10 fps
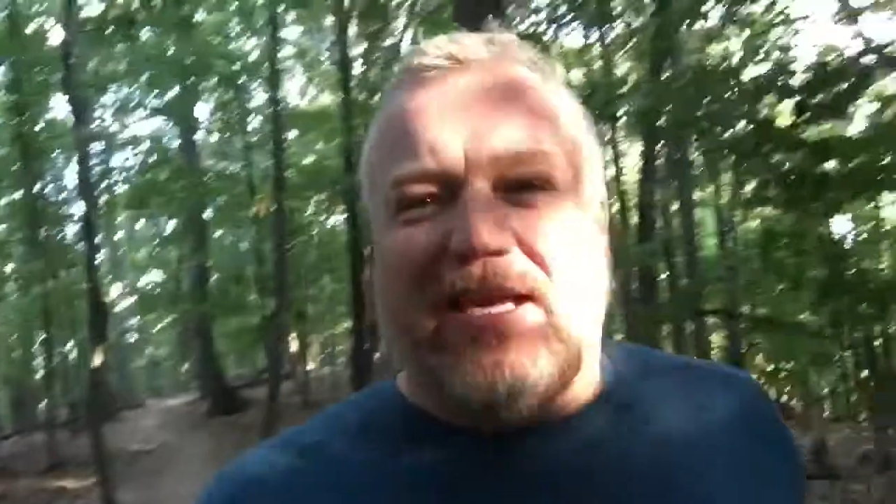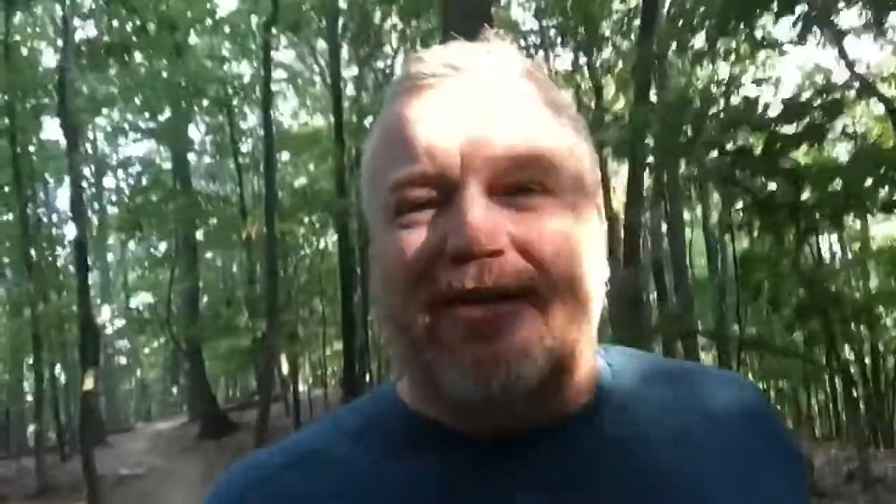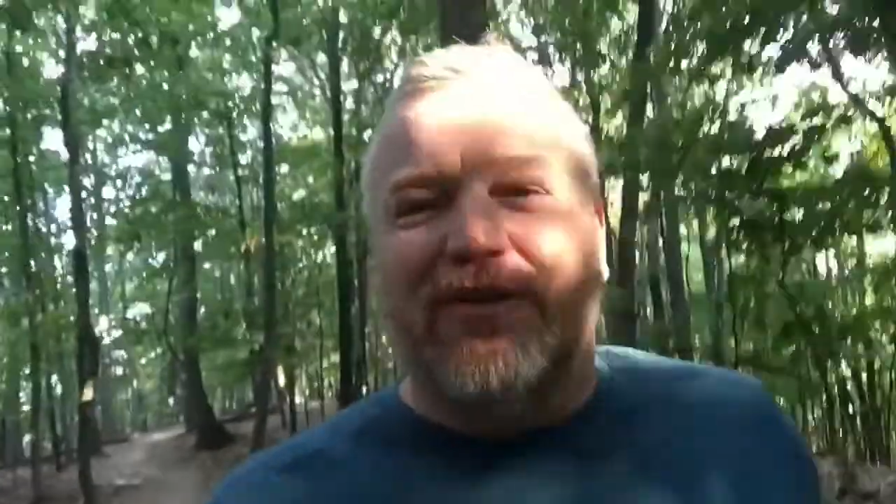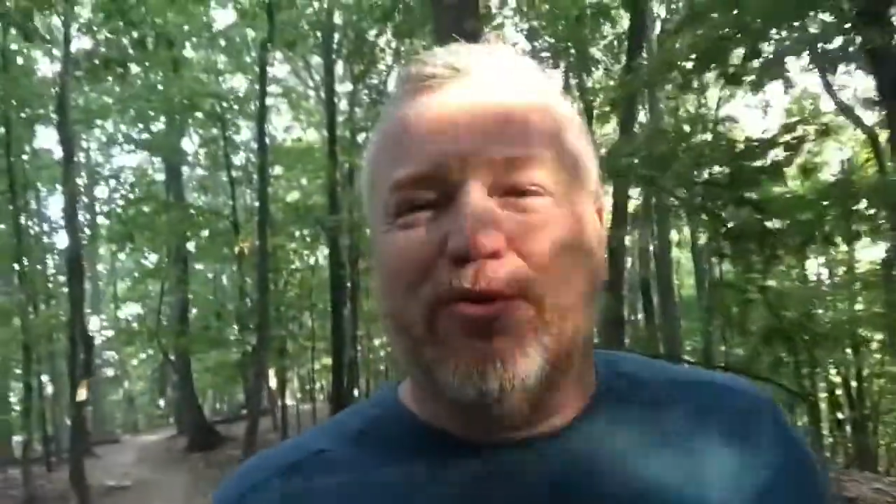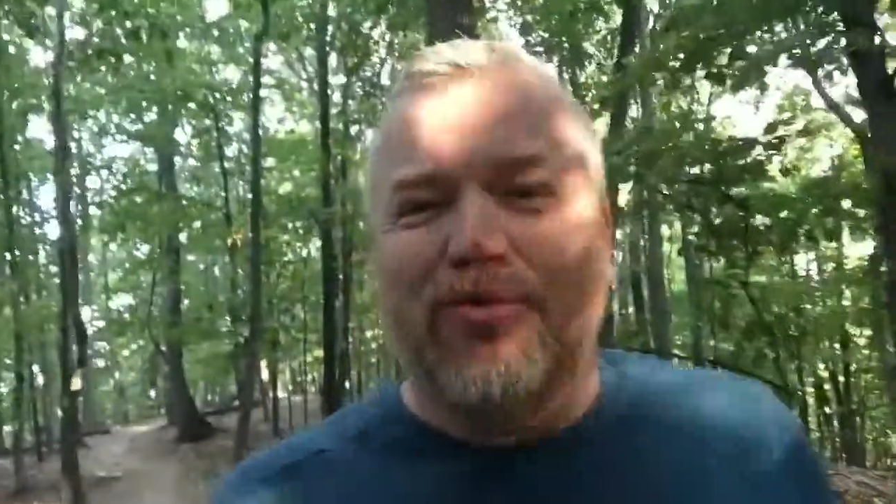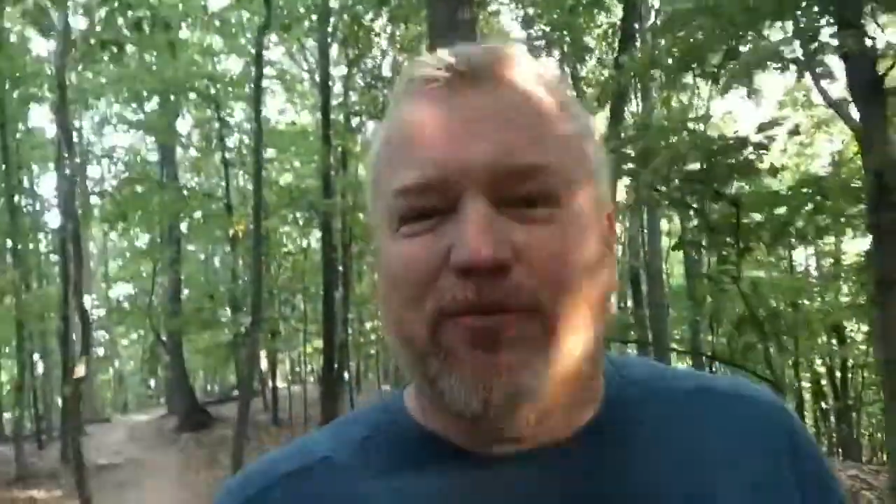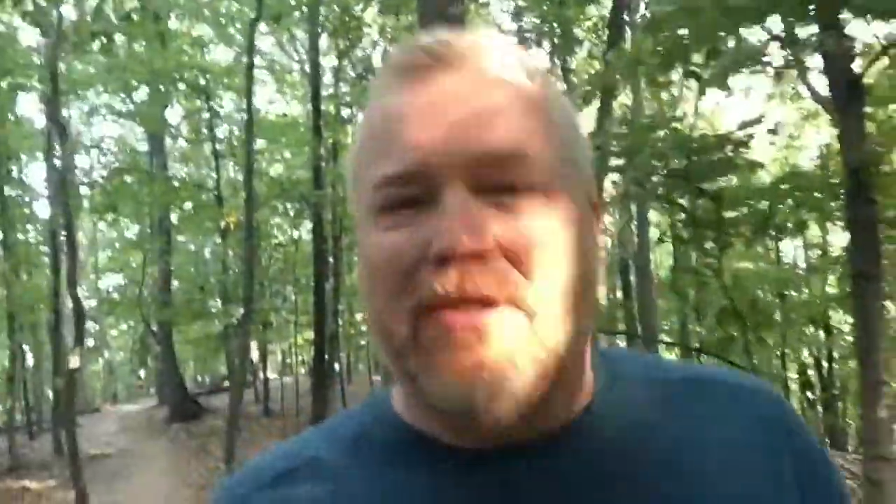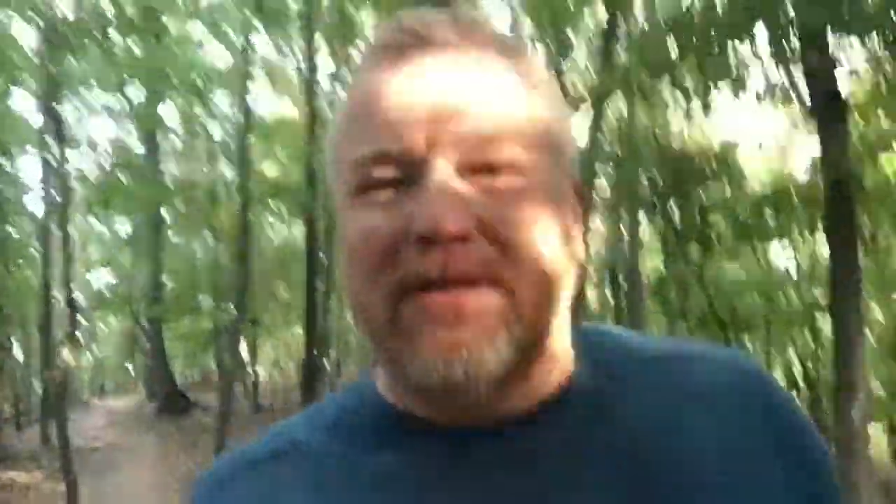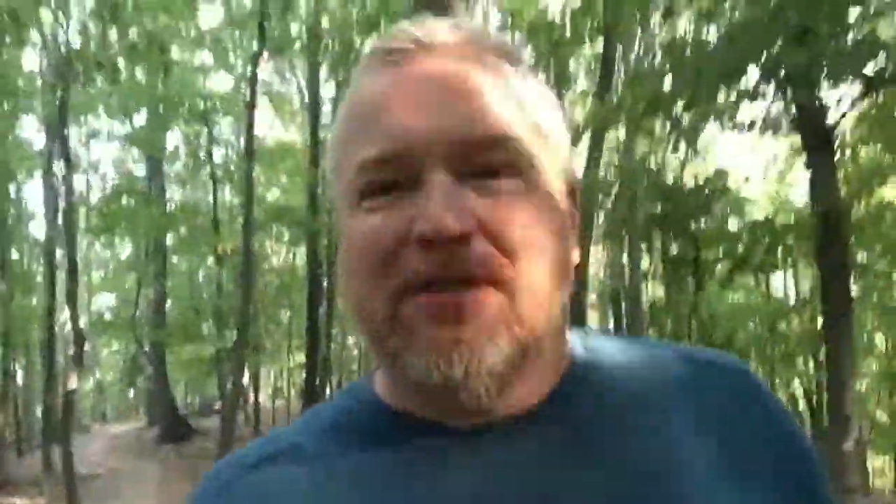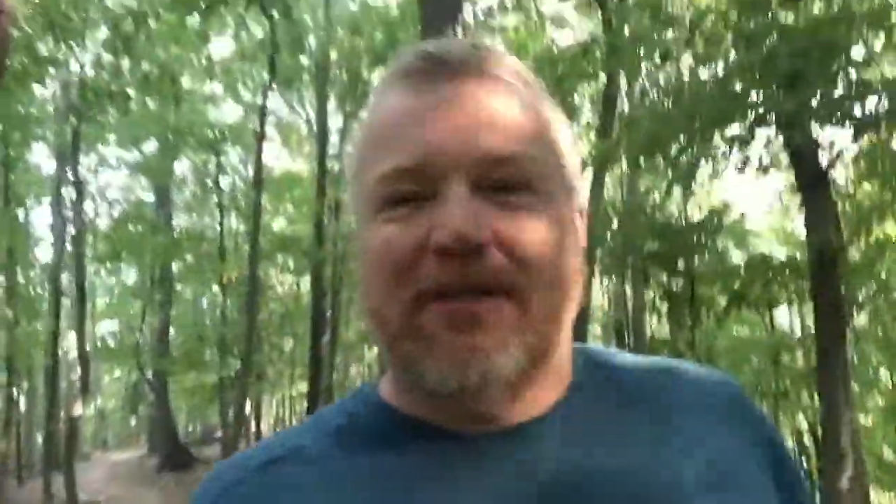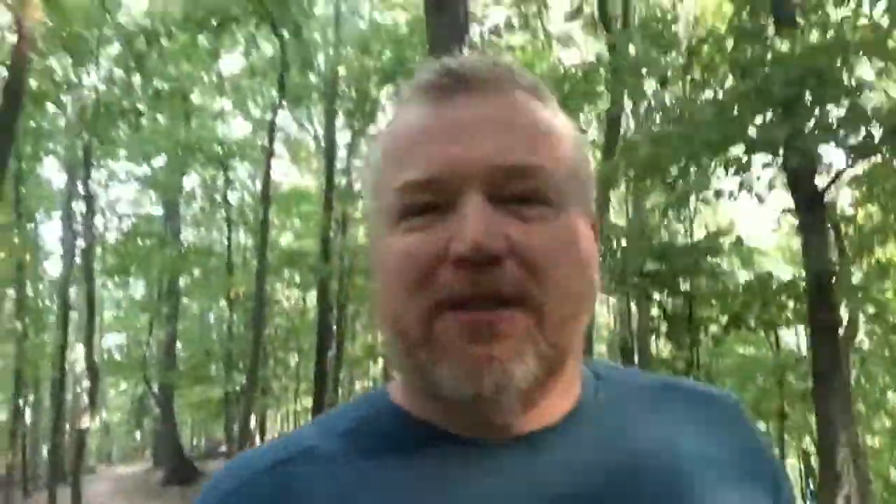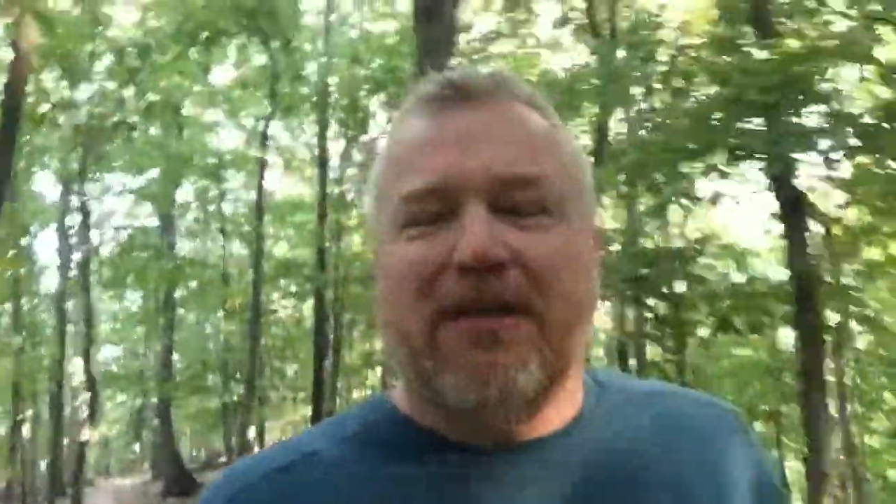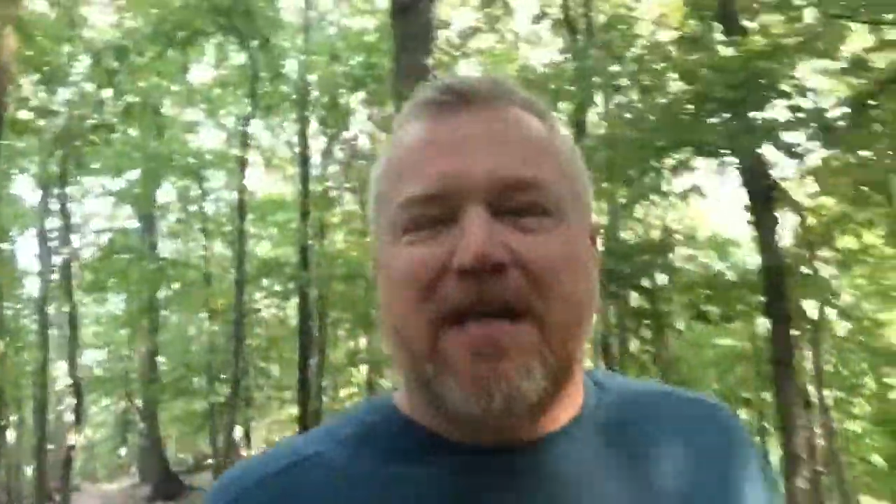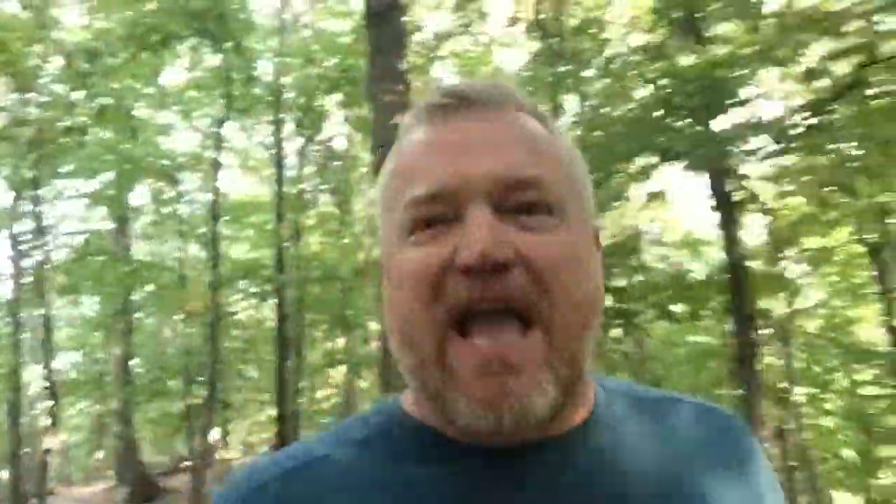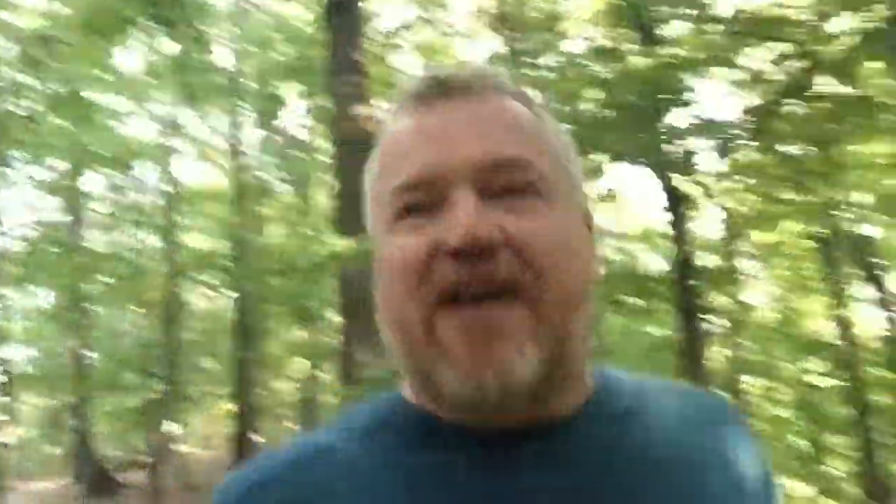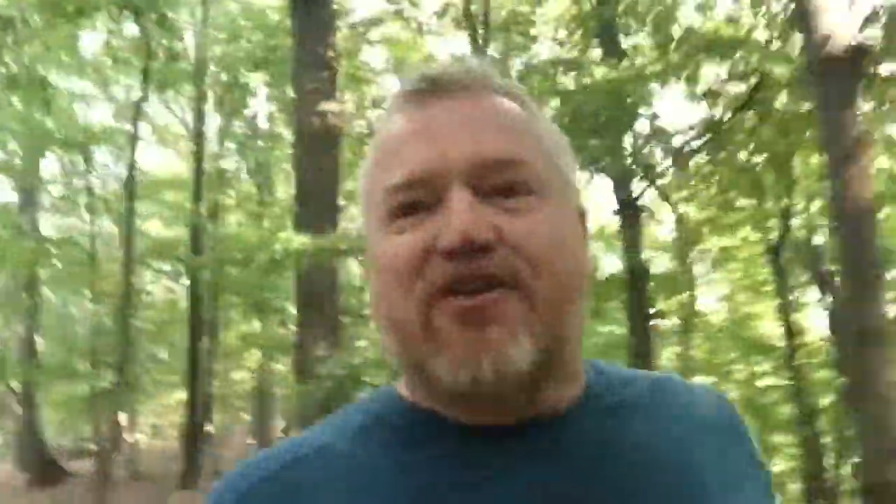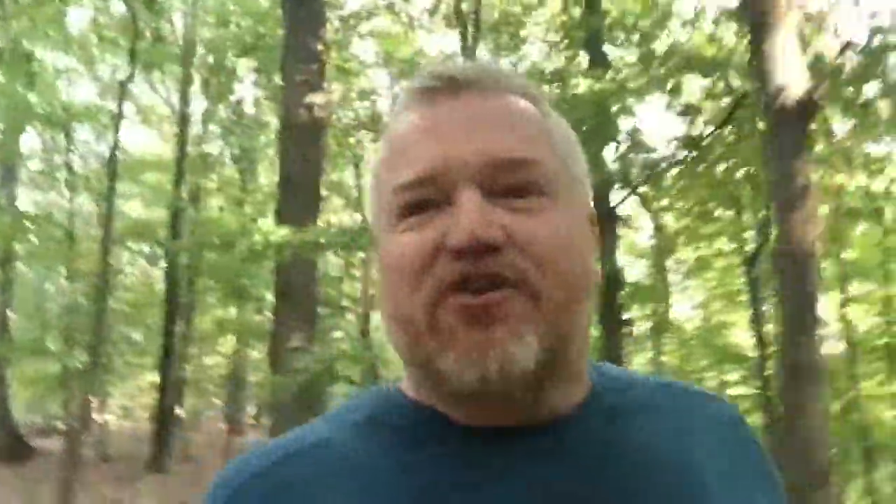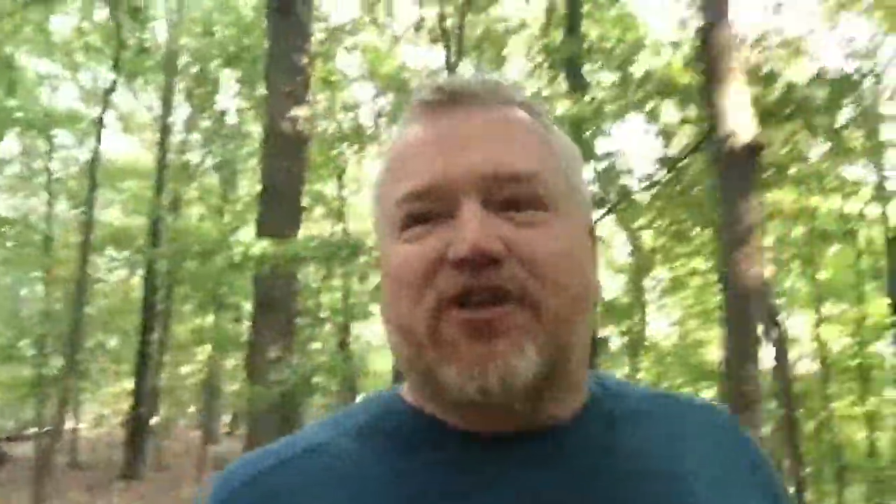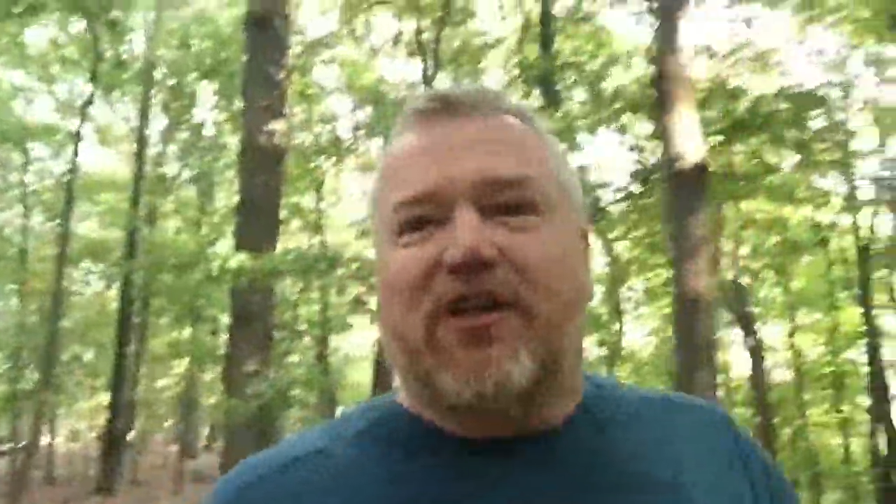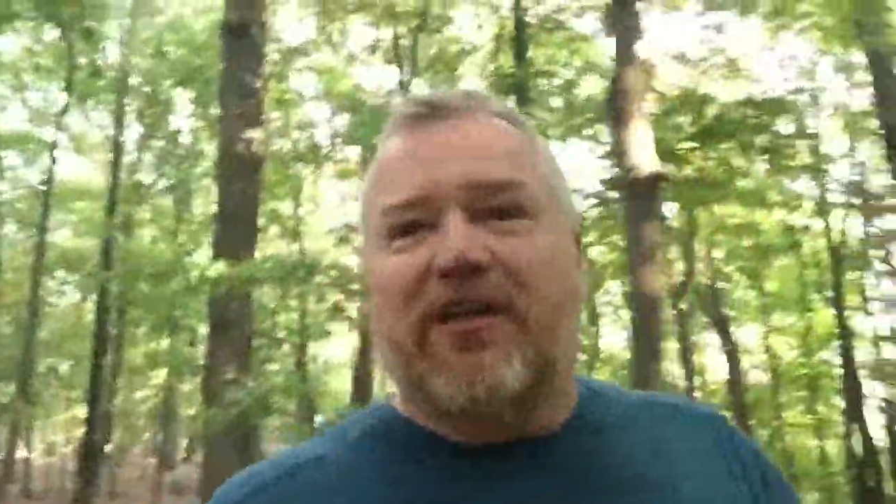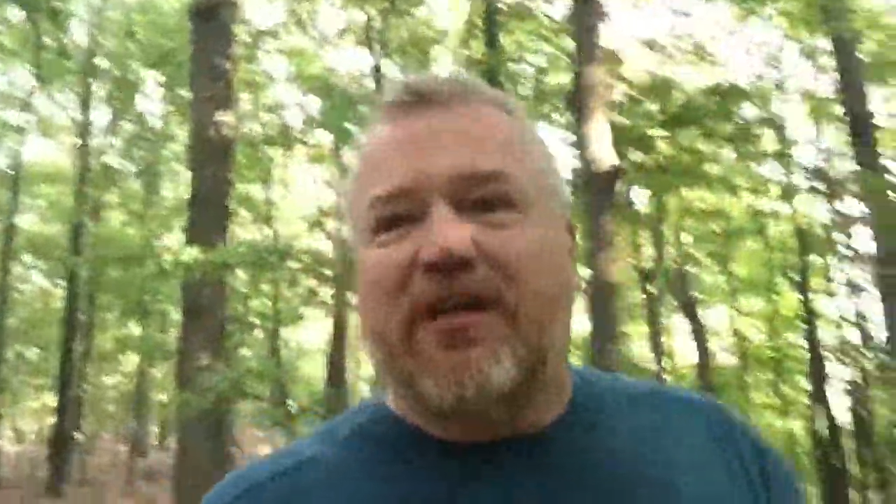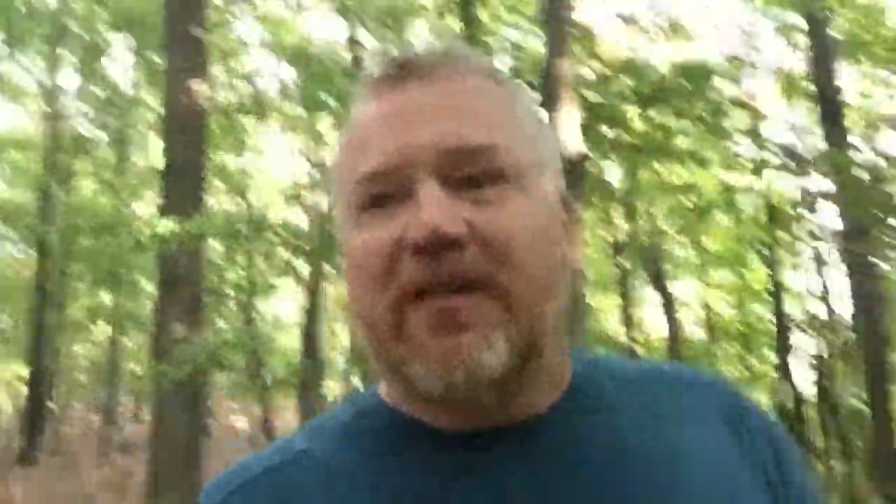new energy.